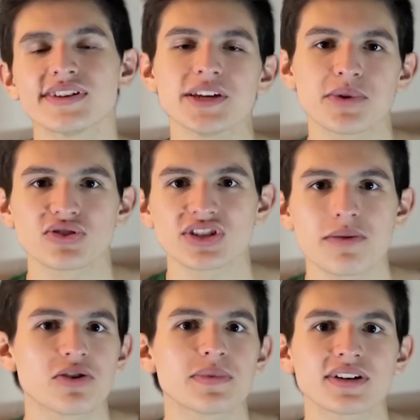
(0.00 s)
Deebo
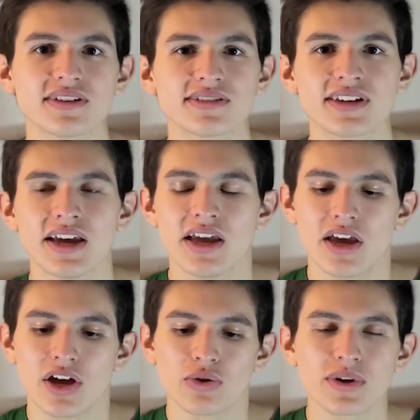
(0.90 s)
Samuel, because
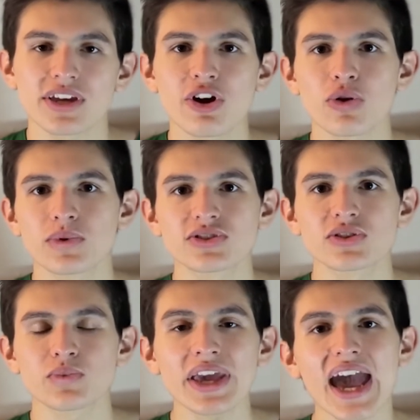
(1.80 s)
with Garrett
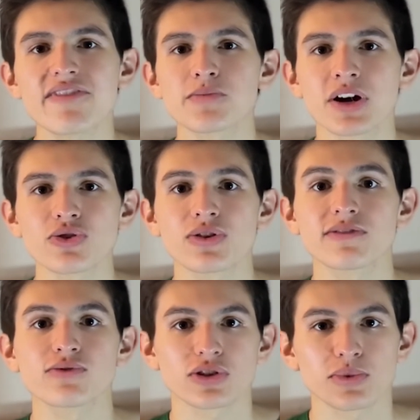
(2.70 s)
Wilson, we have him under an
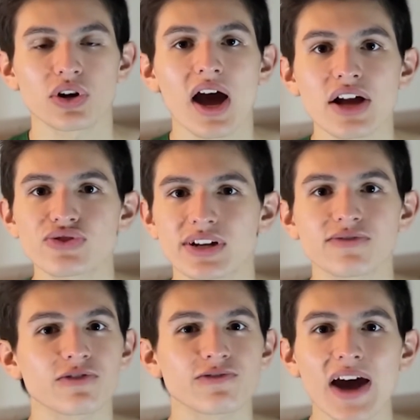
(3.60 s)
affordable contract
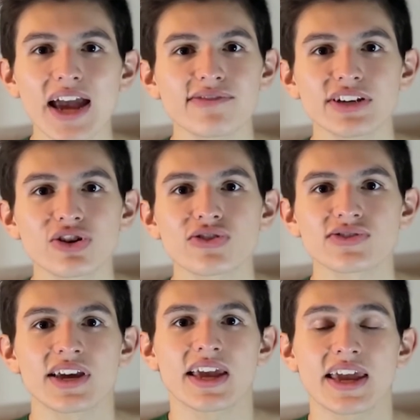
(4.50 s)
for 5
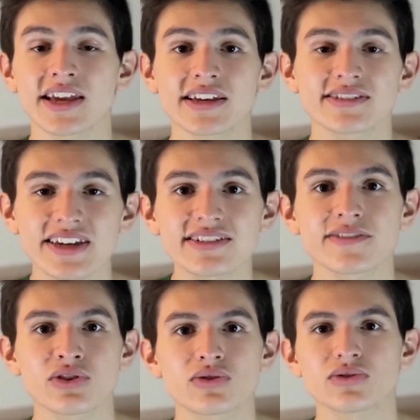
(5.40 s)
years. It's 6
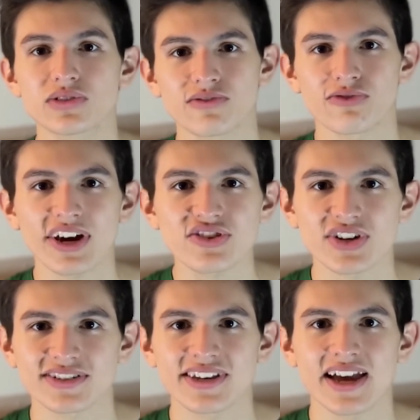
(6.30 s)
if you include the
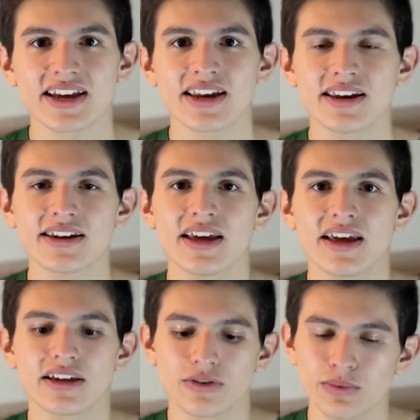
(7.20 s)
franchise tag, and
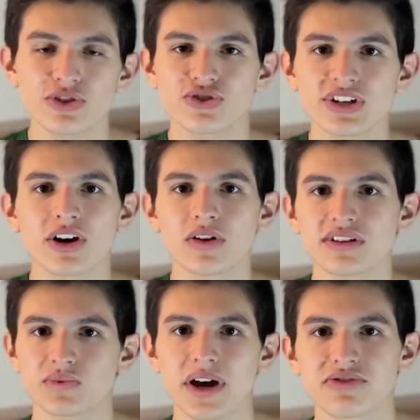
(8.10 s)
we're seeing all
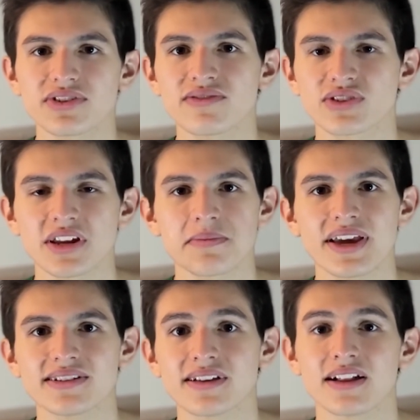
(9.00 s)
these wide receivers getting
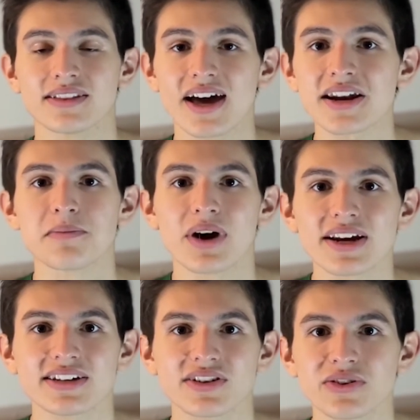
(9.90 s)
paid a lot of
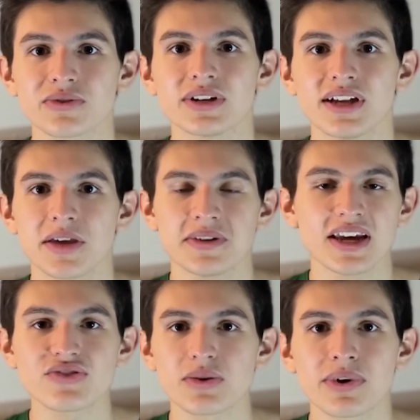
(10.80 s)
money too. I
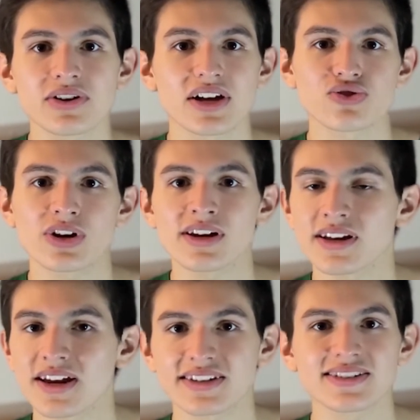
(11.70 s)
mean, AJ Brown got traded
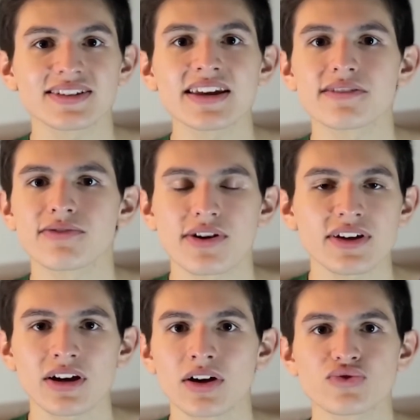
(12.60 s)
and got extended for I
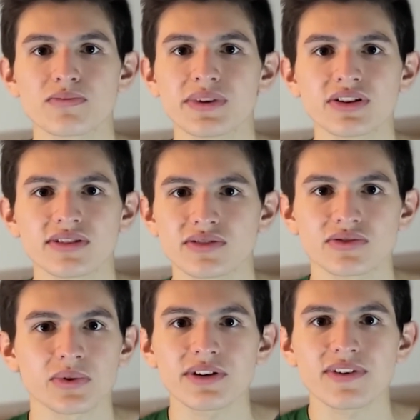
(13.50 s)
think $100 million, so
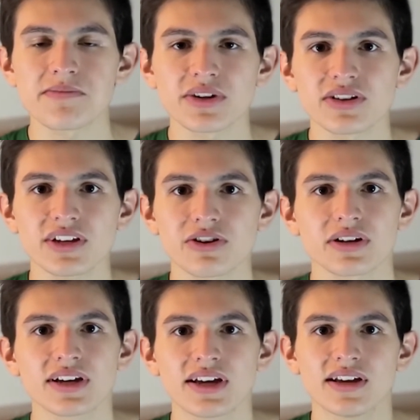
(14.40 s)
$25 million a
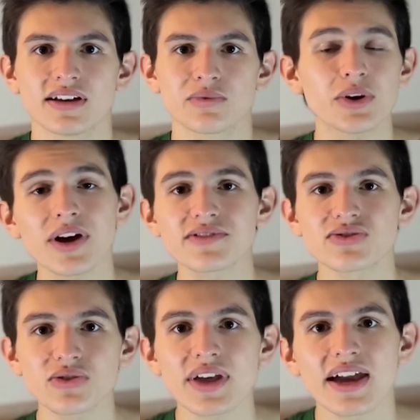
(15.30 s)
year. We don't have to
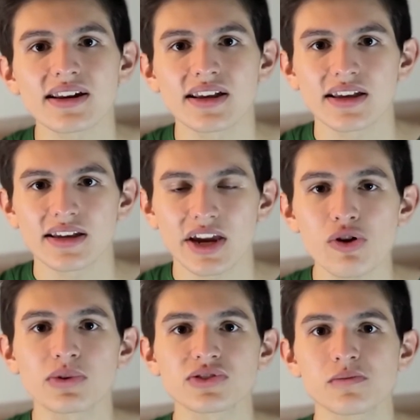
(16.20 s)
do that.
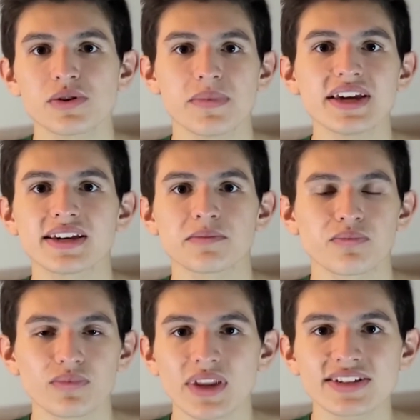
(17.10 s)
Garrett Wilson will be making
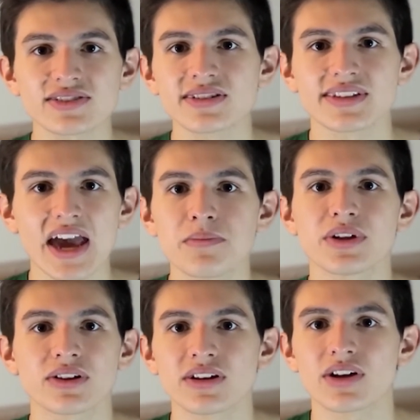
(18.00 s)
less than $10
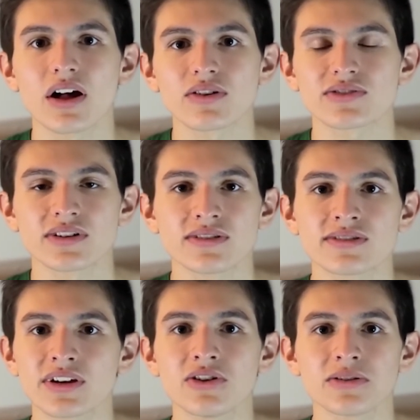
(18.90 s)
million
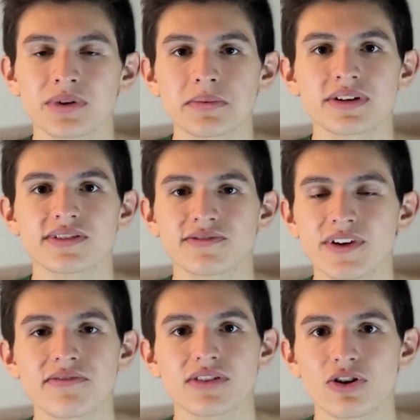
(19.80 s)
until probably his
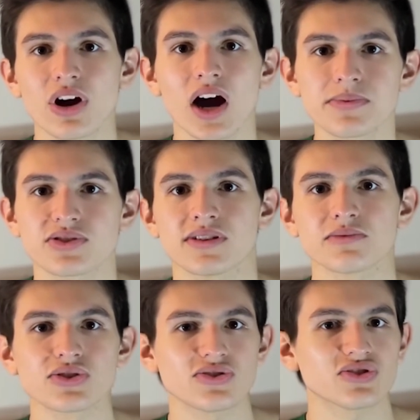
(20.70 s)
5th year option,
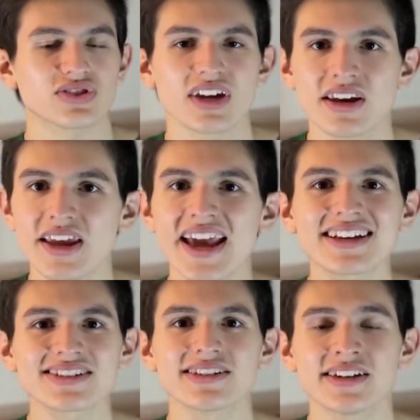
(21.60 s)
which is just
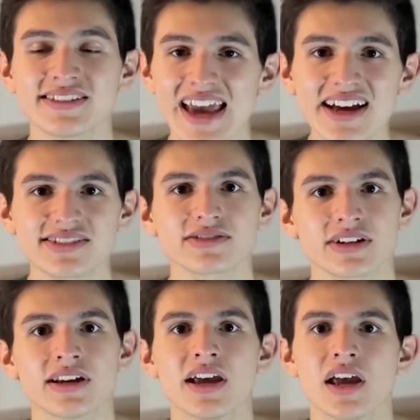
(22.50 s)
it's
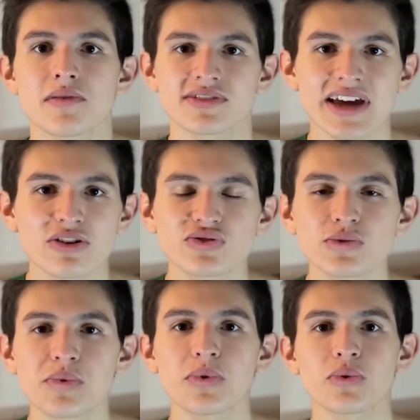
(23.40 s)
excellent, because our
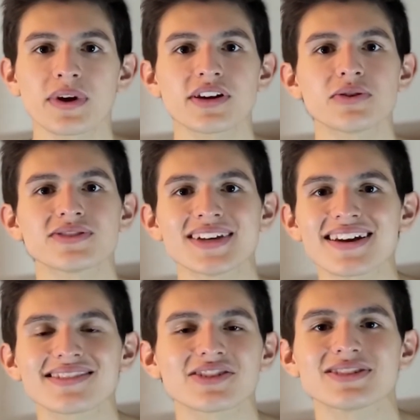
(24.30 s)
Super Bowl window is not
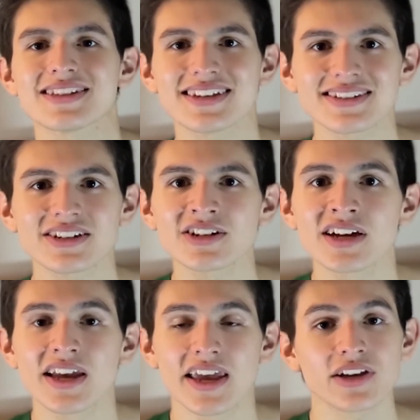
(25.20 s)
necessarily this year.
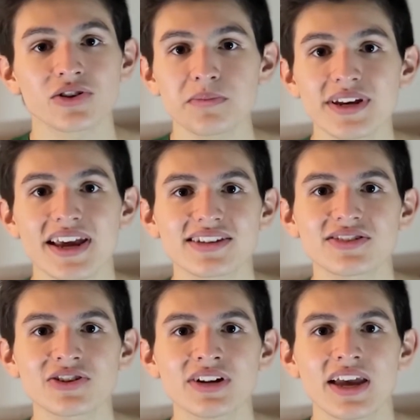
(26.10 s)
It could be next
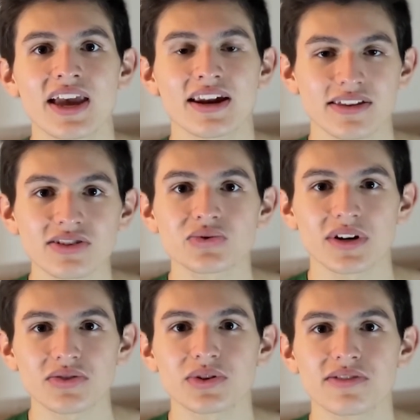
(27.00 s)
year, and I think
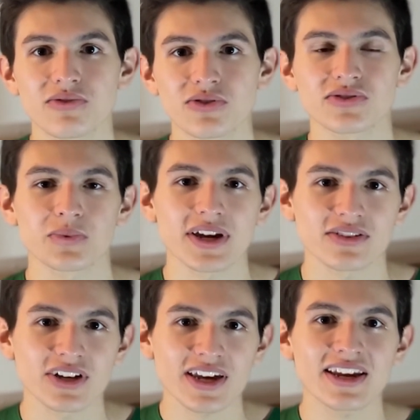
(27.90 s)
2024 is the way to
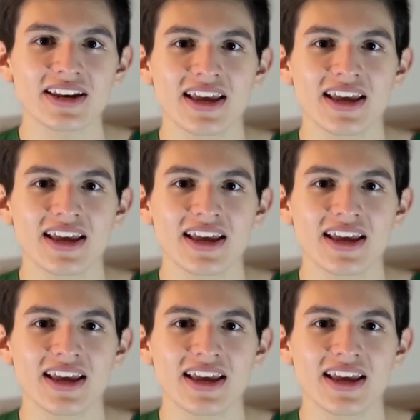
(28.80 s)
look at it,